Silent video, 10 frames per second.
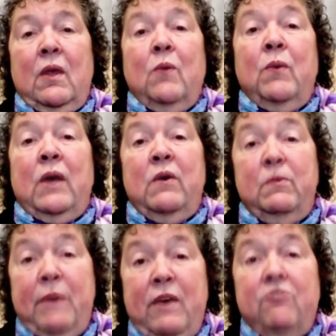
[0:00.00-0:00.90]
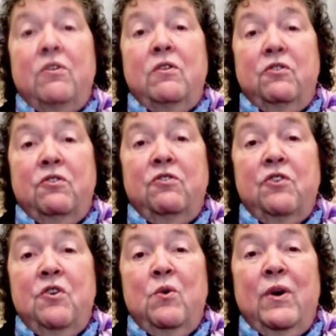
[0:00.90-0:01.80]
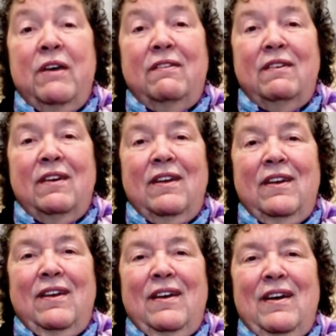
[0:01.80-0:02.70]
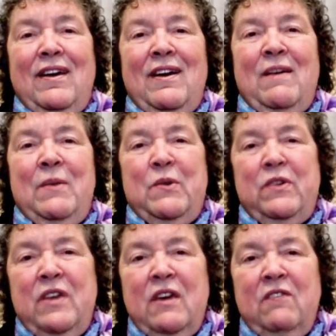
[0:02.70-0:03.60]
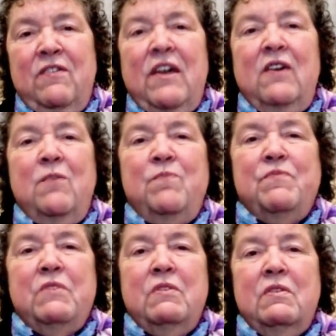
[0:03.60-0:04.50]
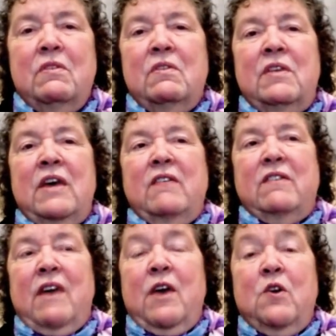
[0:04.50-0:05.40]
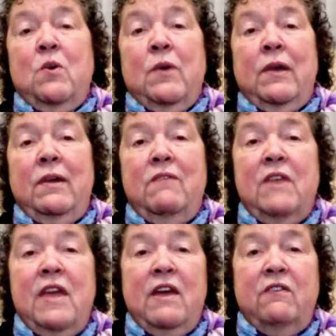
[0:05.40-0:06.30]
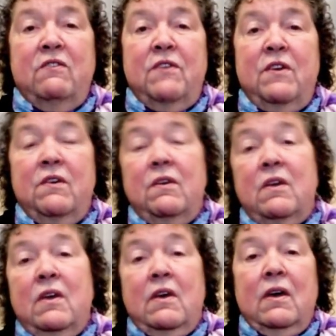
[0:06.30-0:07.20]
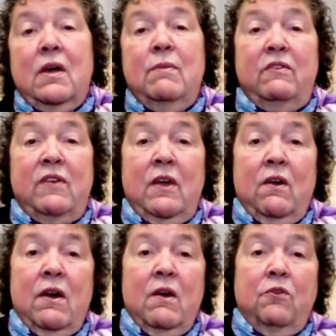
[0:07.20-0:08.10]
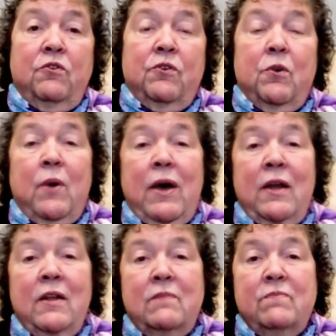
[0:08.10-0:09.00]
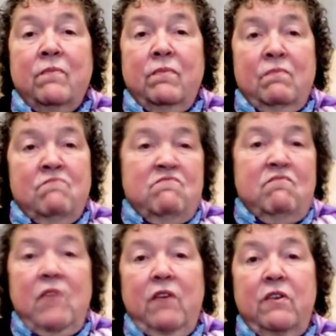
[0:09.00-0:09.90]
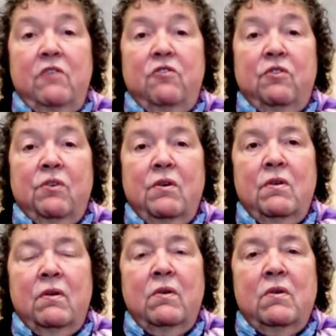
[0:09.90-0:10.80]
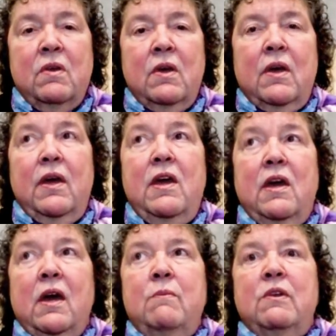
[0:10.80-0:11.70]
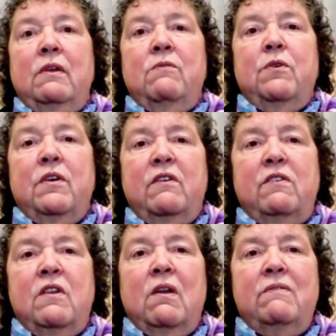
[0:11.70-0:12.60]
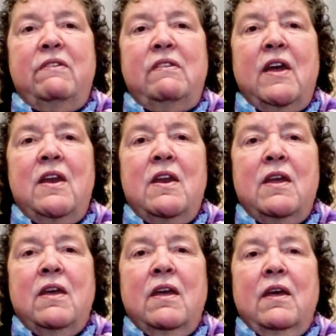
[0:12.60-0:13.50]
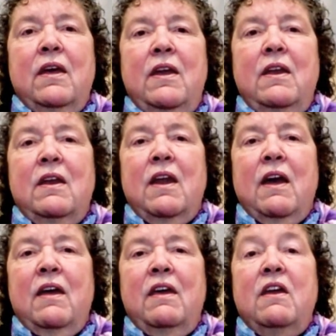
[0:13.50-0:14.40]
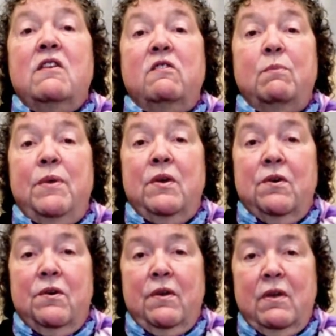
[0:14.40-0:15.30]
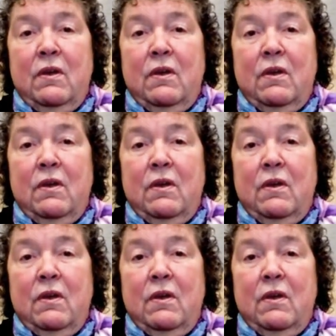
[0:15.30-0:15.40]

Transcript: When I was pastoring the church in New West, um, there was a young fellow that had nowhere to live, and he asked if he could come and stay at our house for a while. And I said, sure, you know, and he came to live with us. Then all of a sudden, he he disappeared.